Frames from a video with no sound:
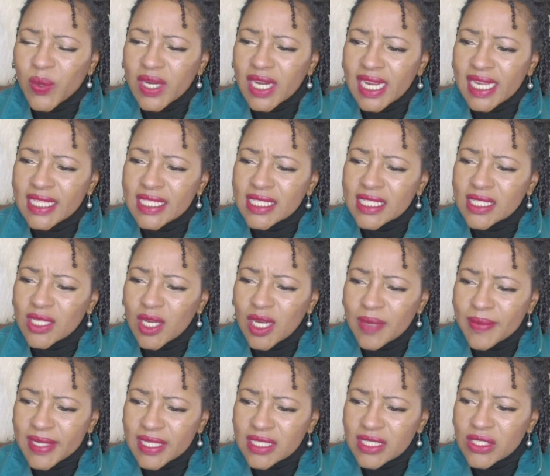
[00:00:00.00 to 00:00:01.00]
when I
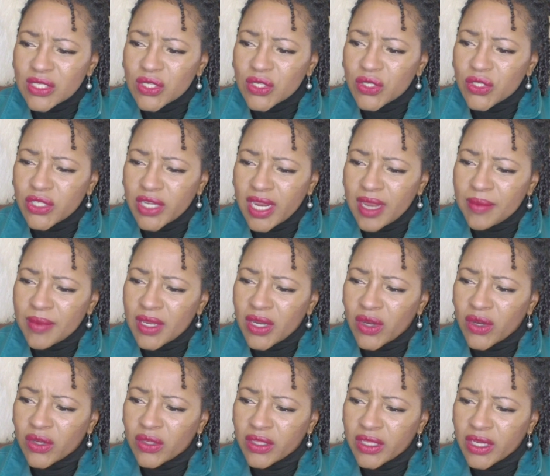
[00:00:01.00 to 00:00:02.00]
saw my sister Jamie
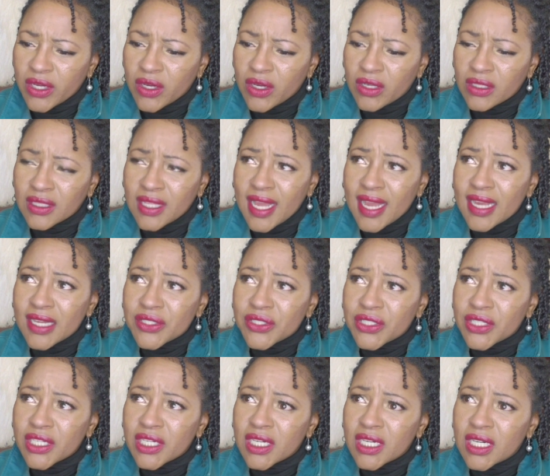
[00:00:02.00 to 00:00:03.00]
earlier
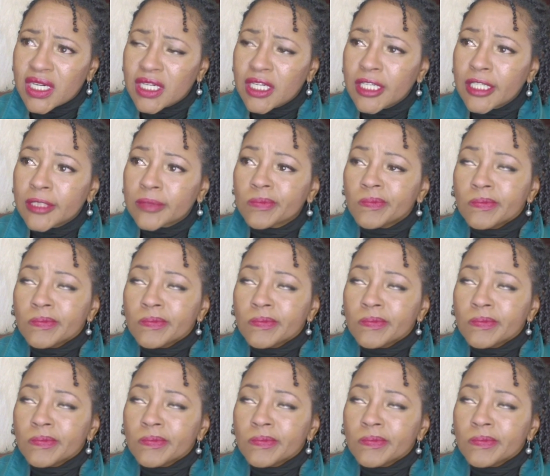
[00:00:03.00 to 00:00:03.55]
last year,